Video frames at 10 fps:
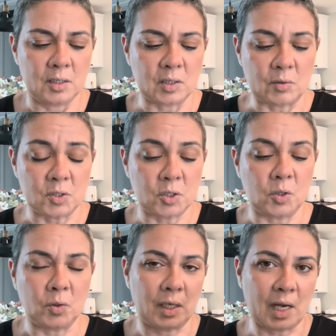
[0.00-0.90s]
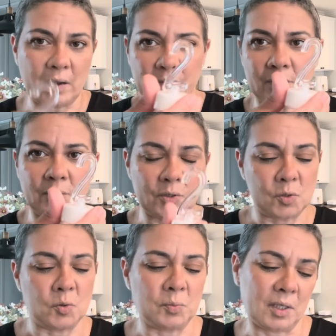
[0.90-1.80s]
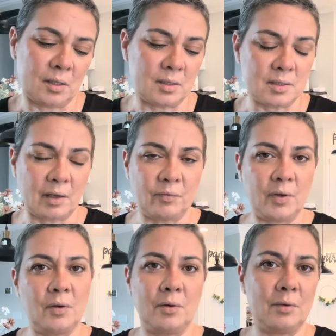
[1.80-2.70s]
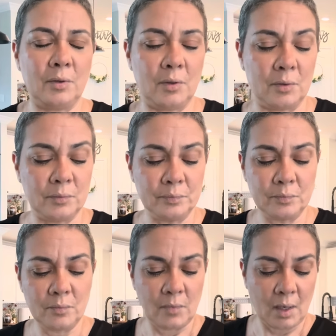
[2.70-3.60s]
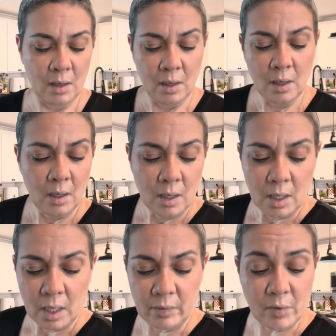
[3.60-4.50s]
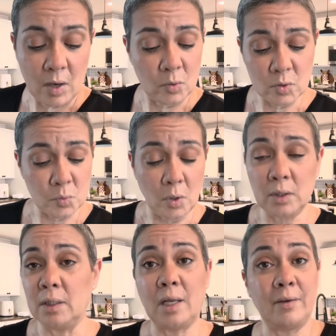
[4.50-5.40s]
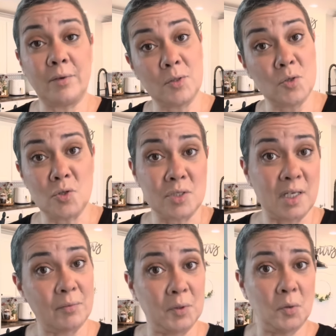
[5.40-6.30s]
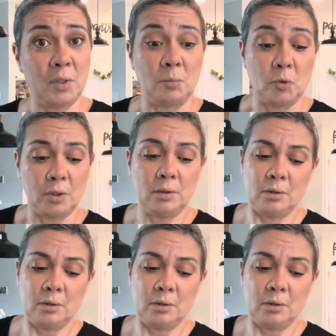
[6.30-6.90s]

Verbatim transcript: That was cute. And I have another two because I figure, you know, if all goes well in life because you just never know anymore.